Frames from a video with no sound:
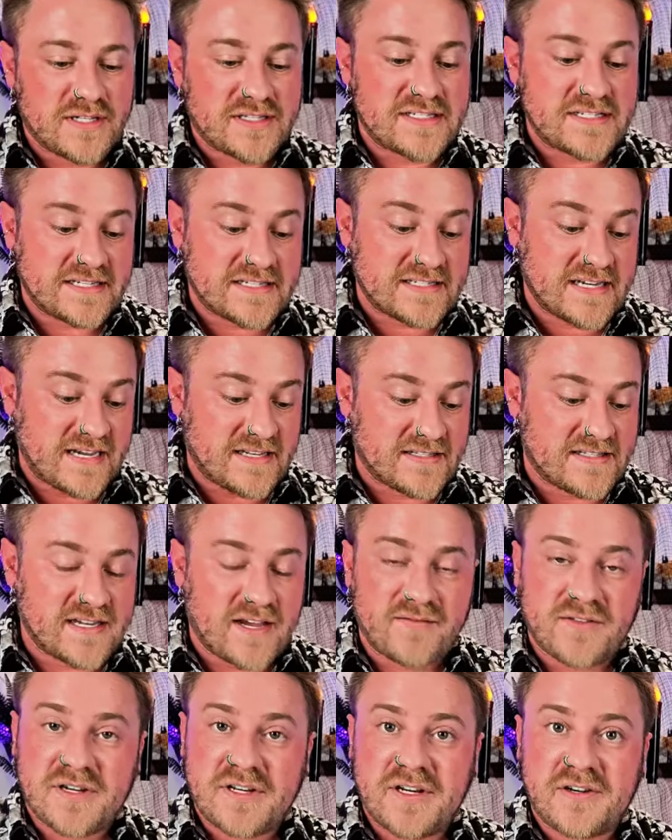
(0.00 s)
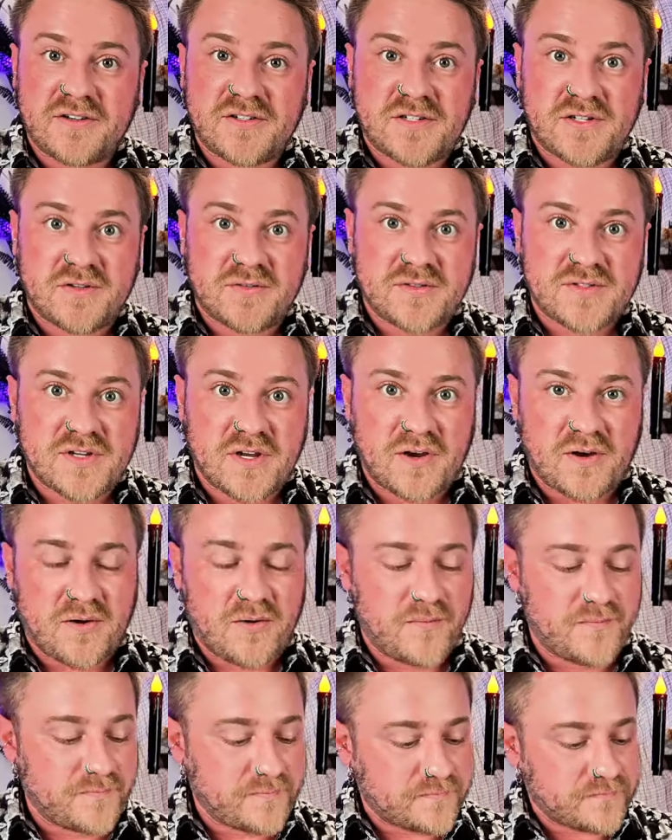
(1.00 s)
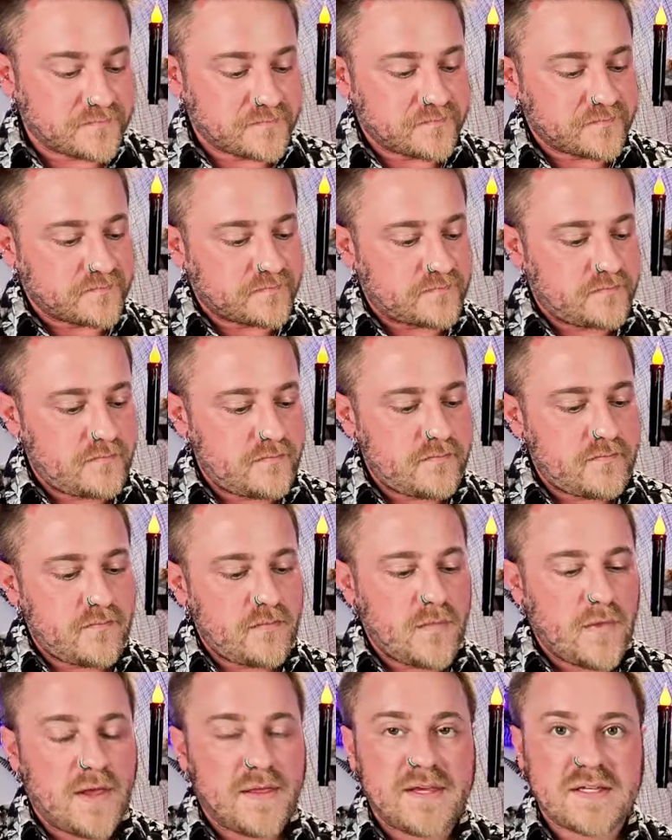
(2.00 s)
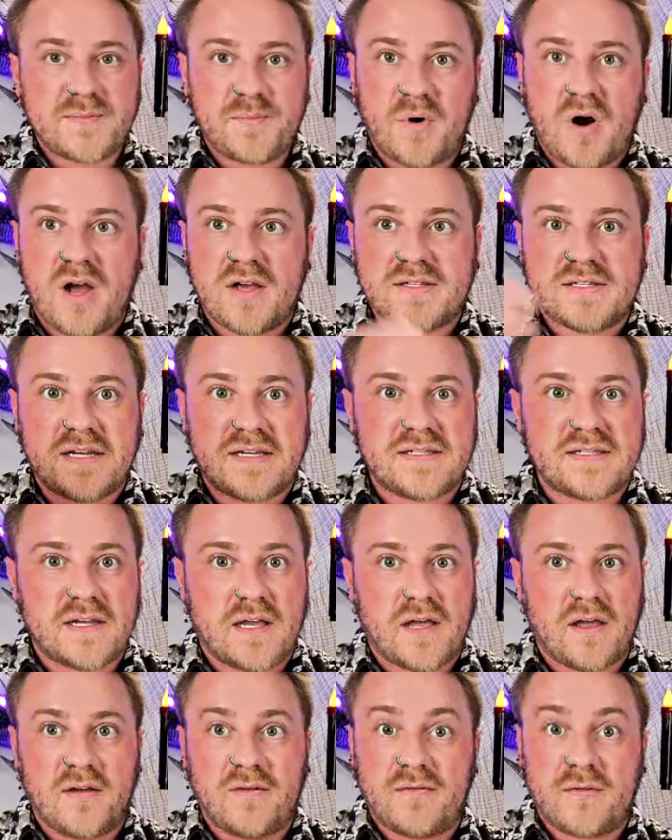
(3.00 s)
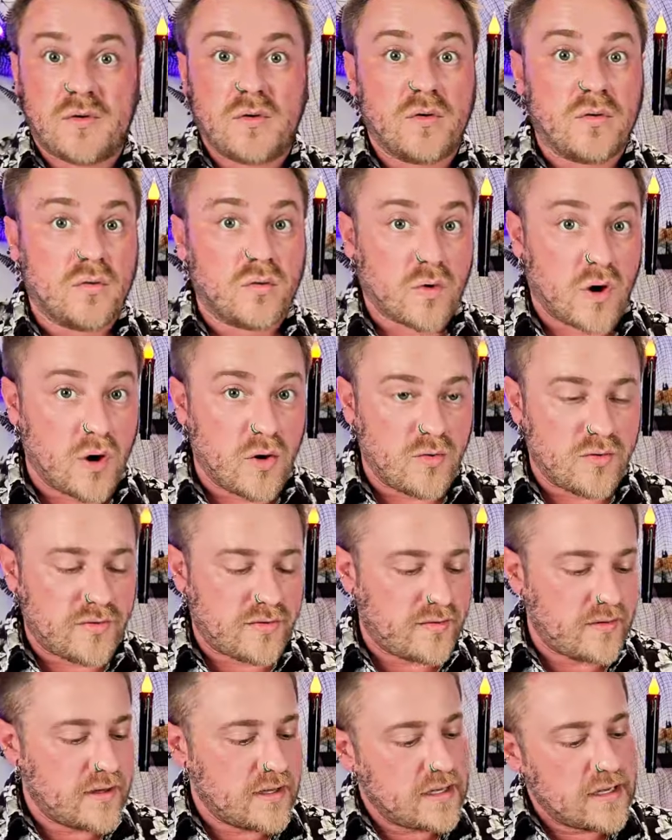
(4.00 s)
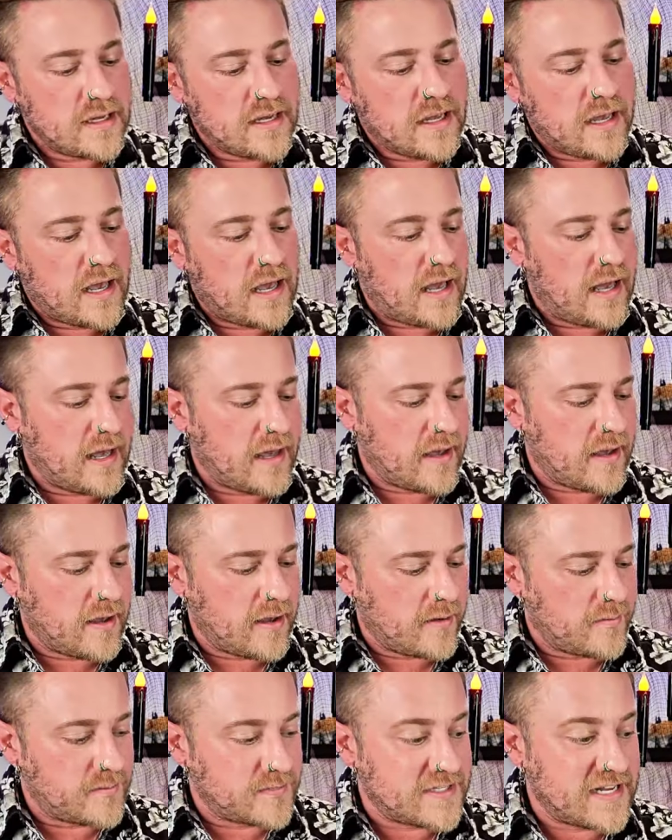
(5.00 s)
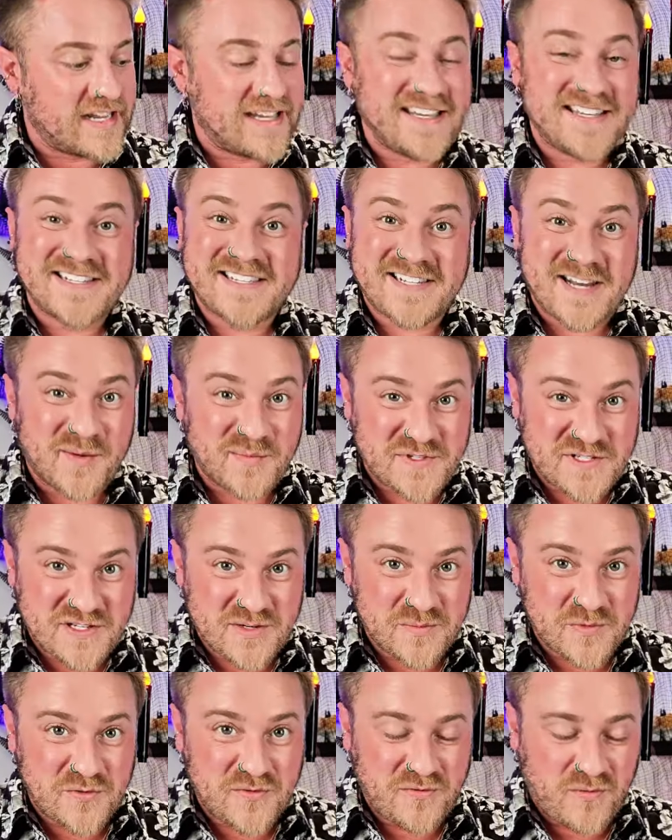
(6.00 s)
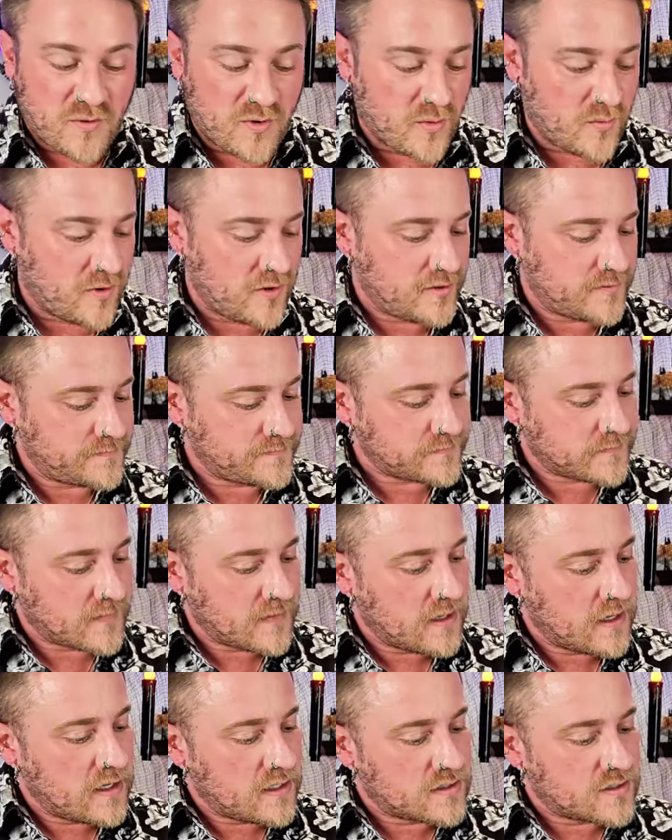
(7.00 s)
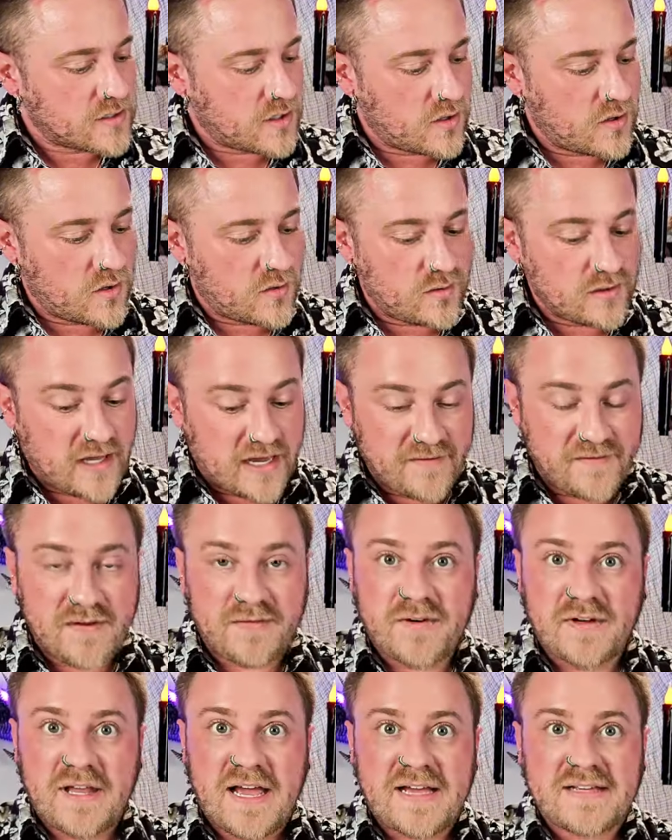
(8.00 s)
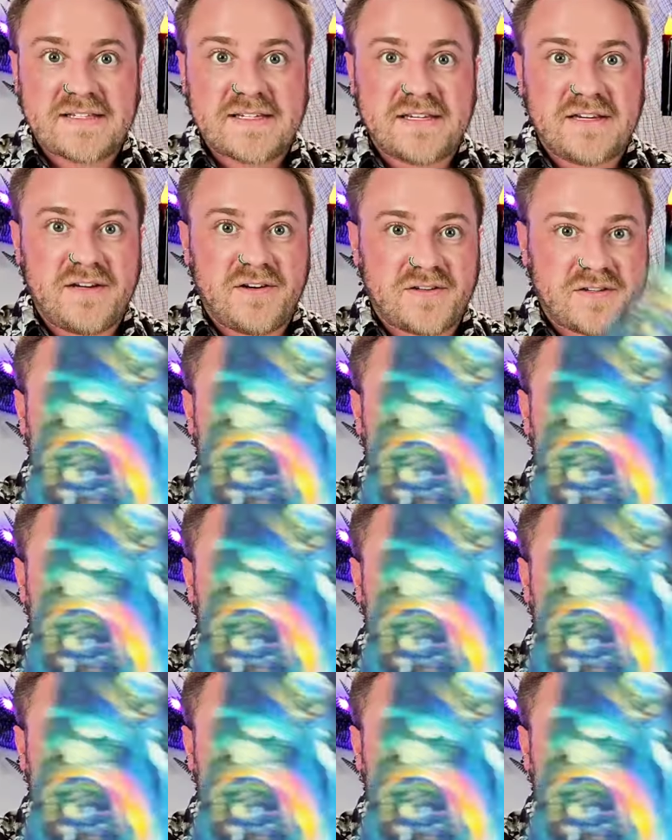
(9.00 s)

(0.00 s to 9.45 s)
it's 6 and 7 here too. So this process of growth, taking steps to move forward. So Life Everlasting here